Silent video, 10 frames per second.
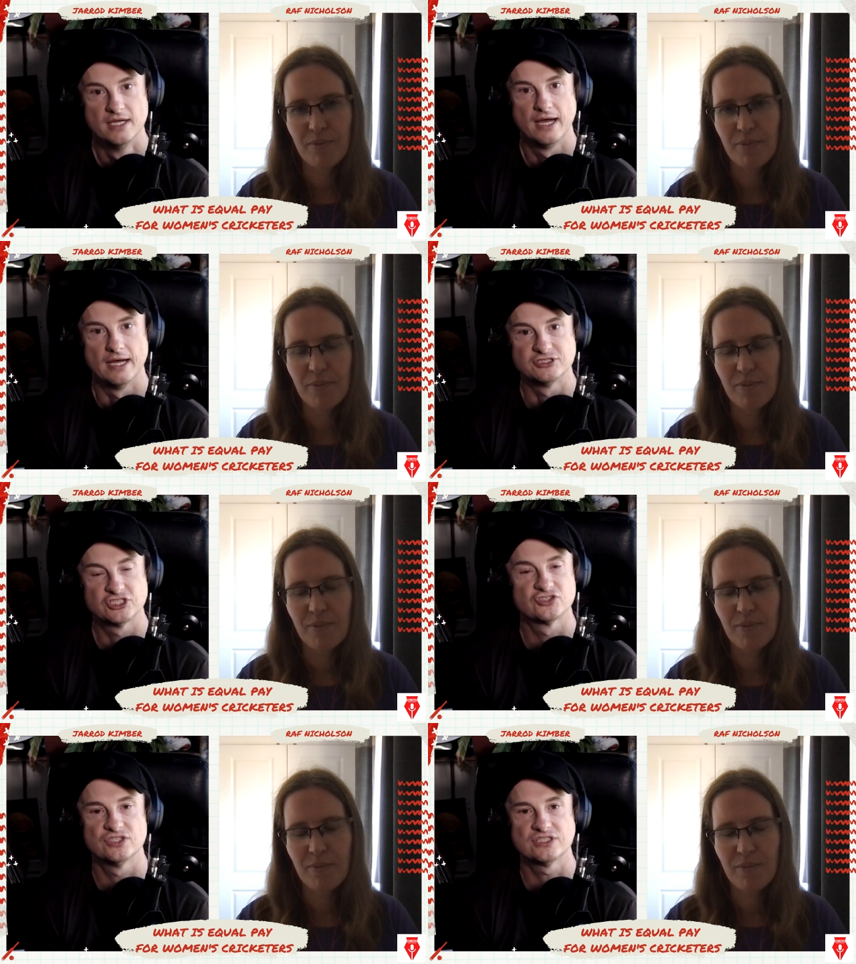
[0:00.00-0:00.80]
Speaker 1: Uh, just
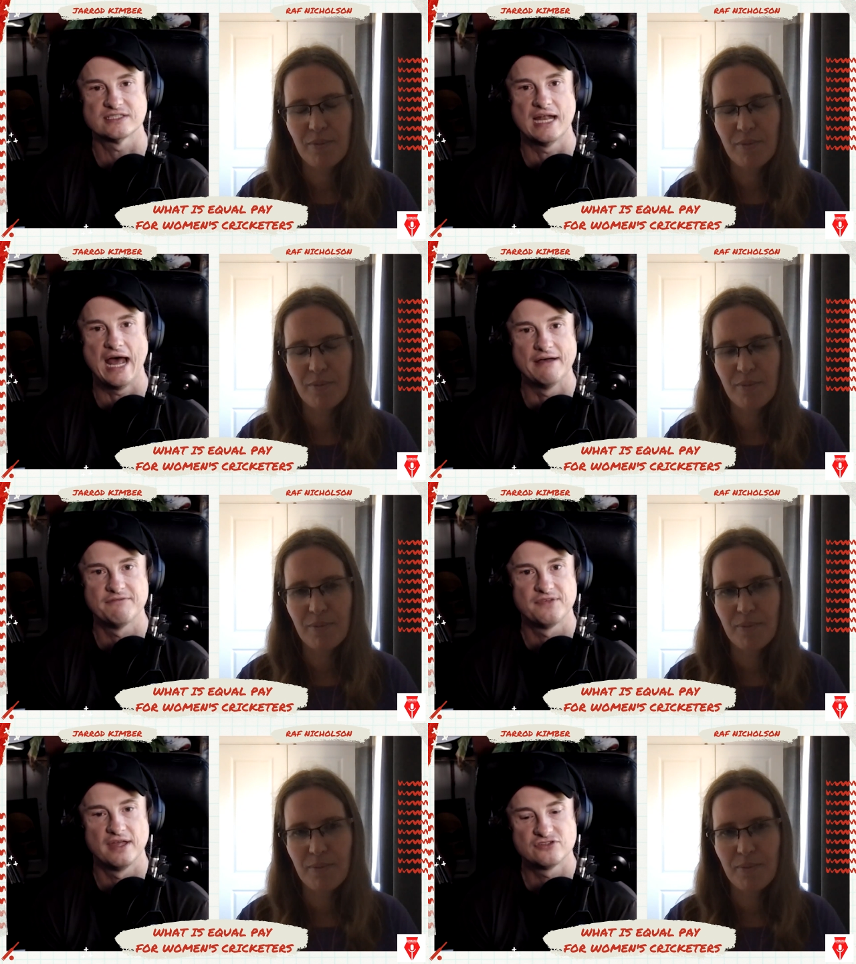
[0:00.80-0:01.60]
because it doesn't have,
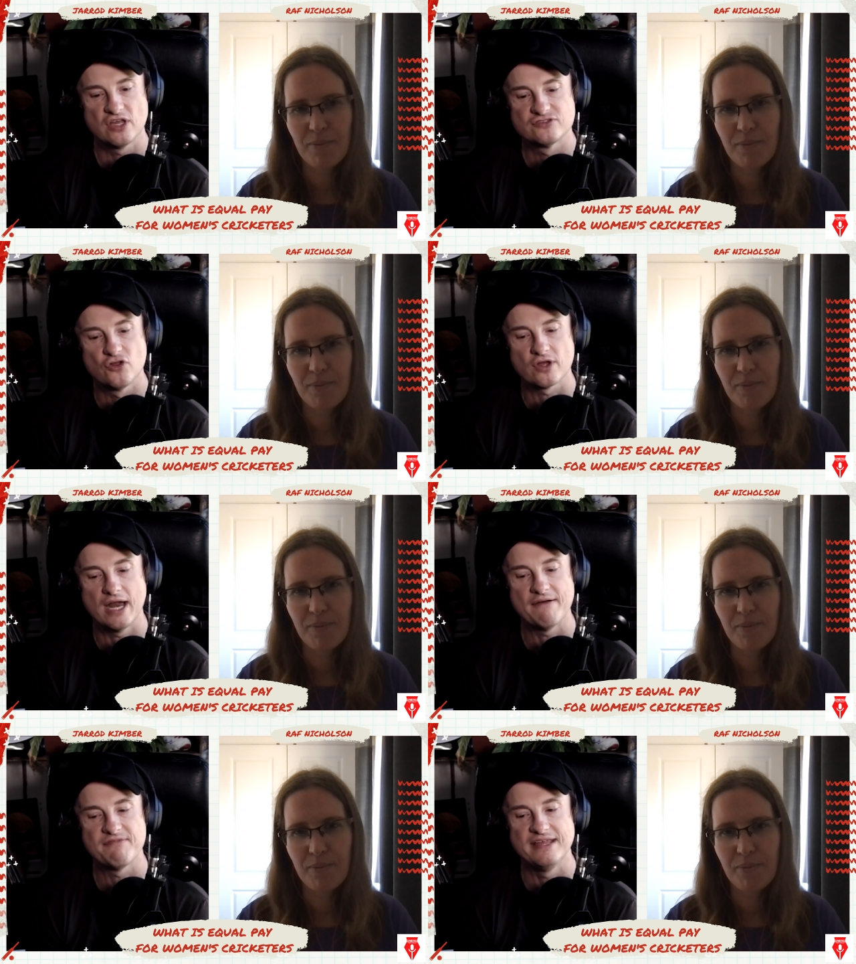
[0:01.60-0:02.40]
it's, it's not going
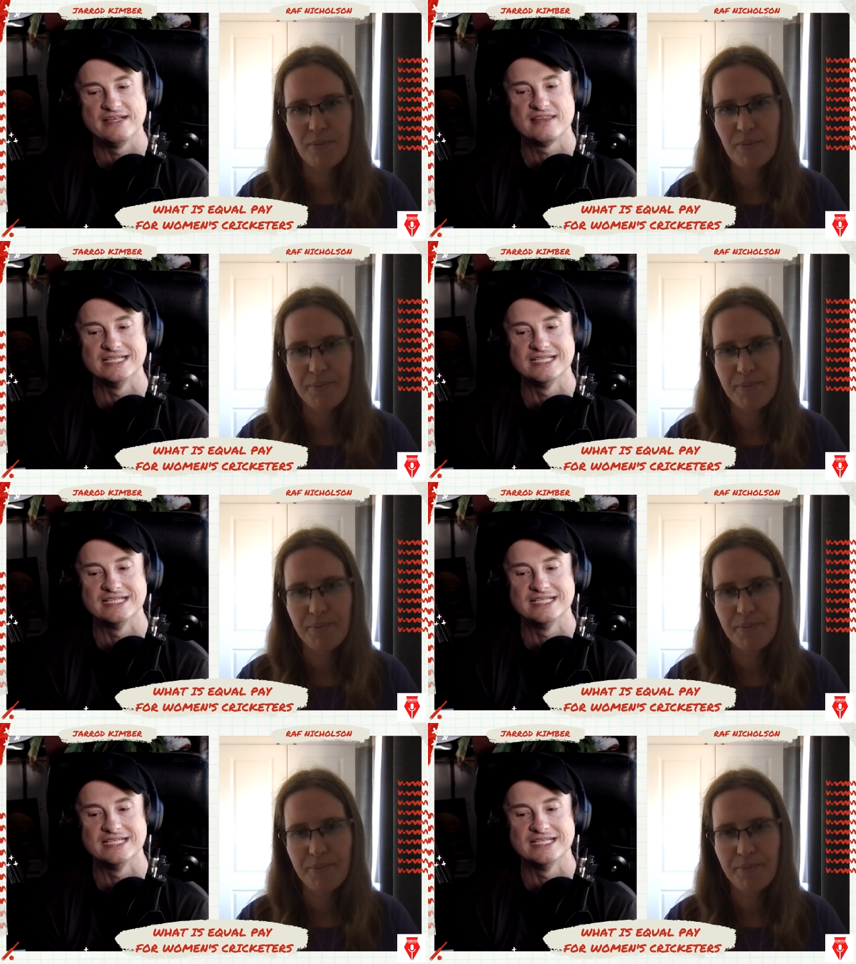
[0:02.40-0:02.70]
to have the, the